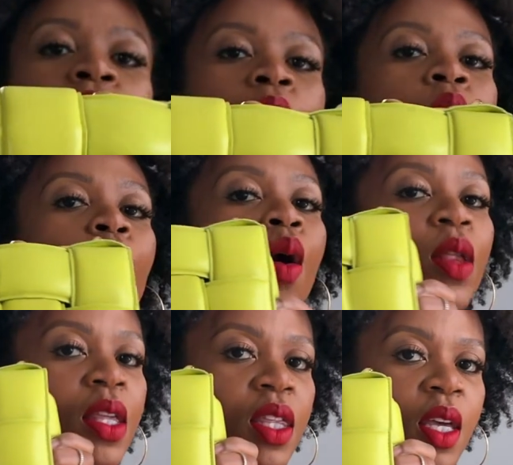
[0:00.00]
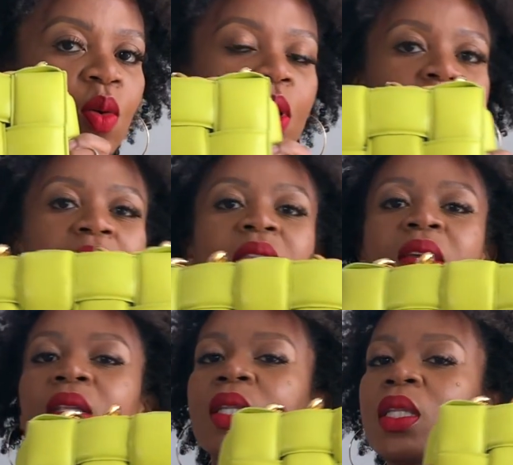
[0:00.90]
The only thing was it's
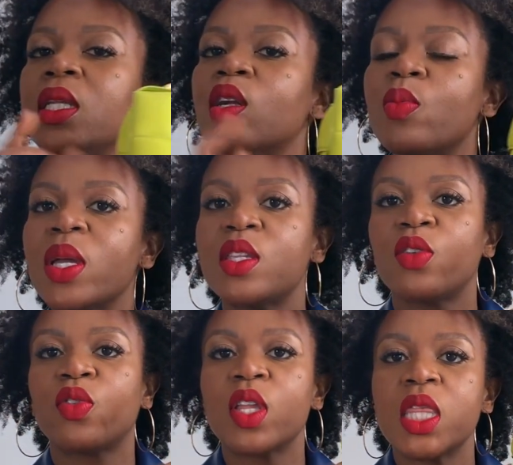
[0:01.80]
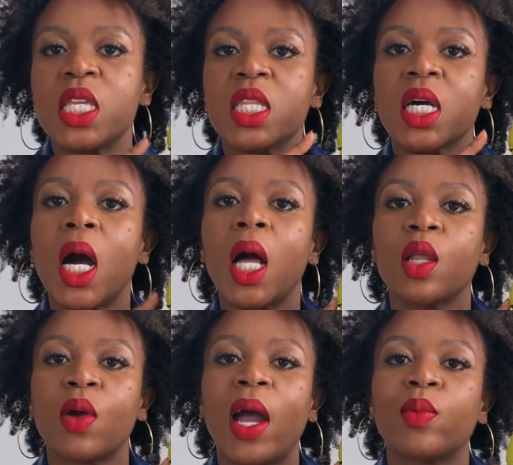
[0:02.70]
a little bit different than the
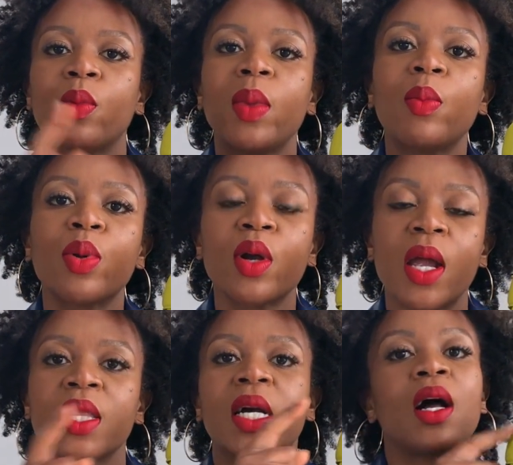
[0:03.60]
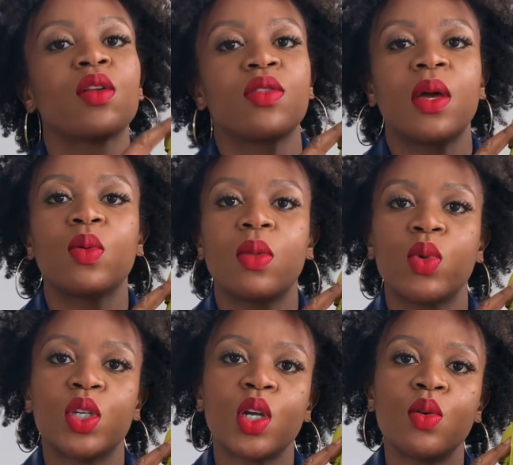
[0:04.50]
color I remember and the color that
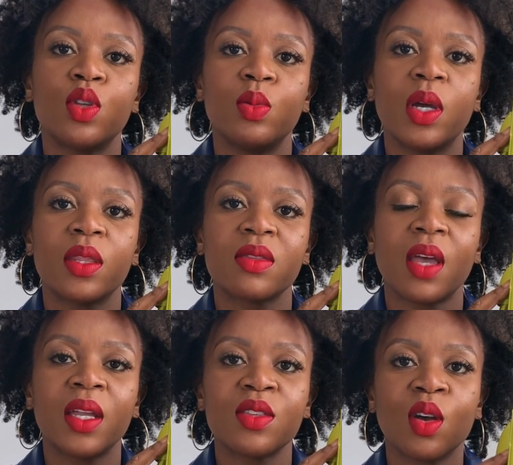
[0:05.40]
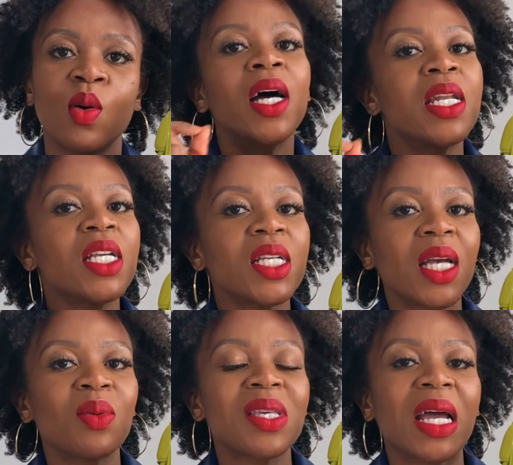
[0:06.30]
was shown to me on the site. So initially
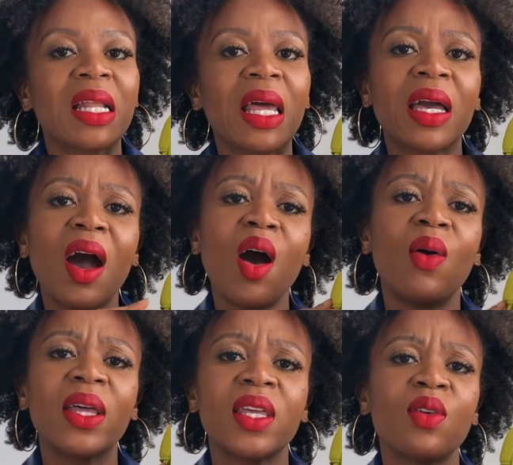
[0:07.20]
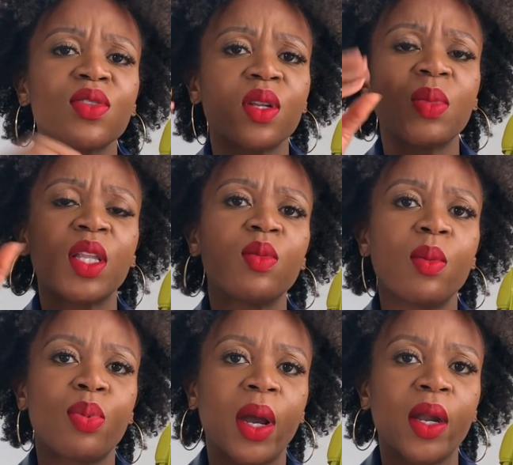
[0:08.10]
I was kind of like, oh, I thought it was gonna be a little
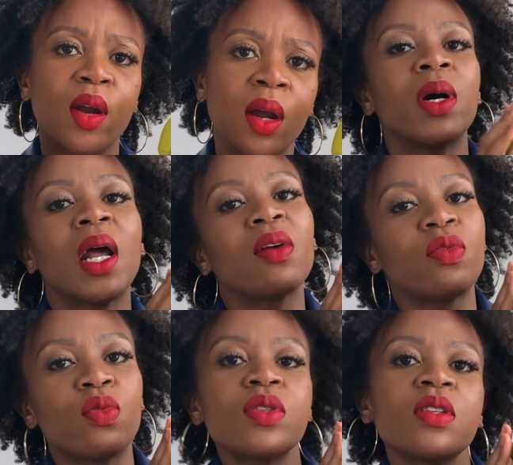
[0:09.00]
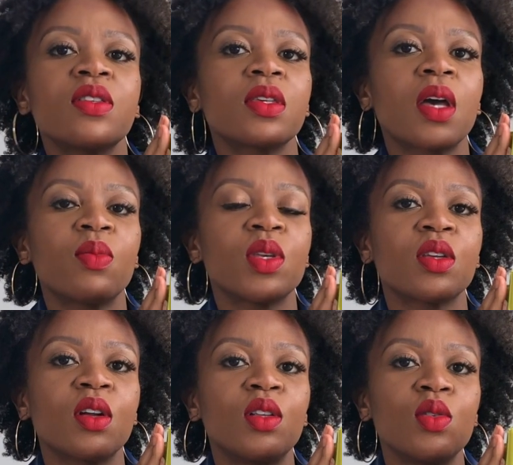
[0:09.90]
bit brighter. But I've since come to the
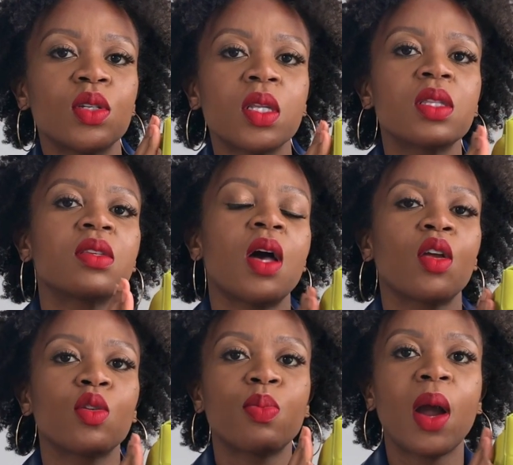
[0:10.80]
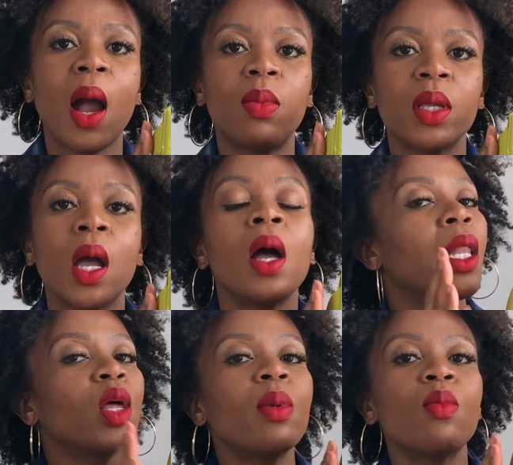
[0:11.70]
conclusion that this color is probably a
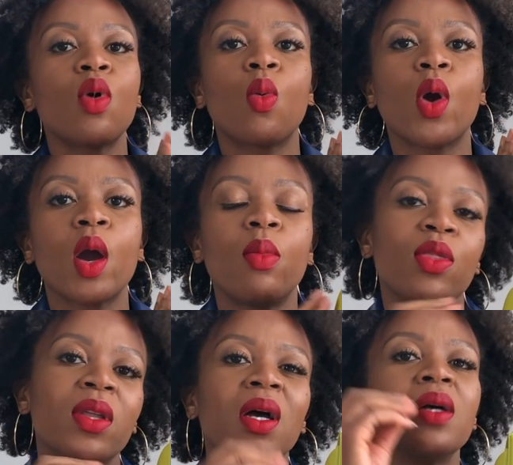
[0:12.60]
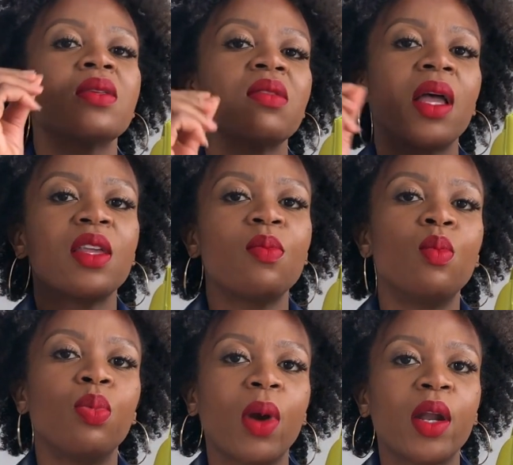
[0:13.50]
little bit more wearable than a slightly
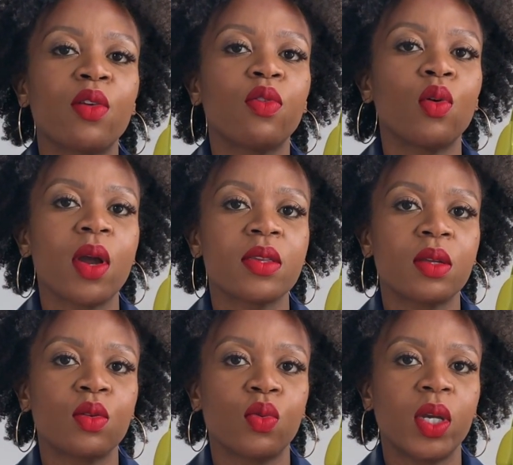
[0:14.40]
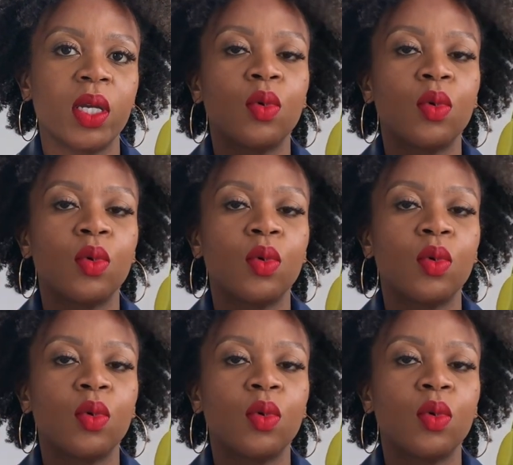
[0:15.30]
brighter fluorescent green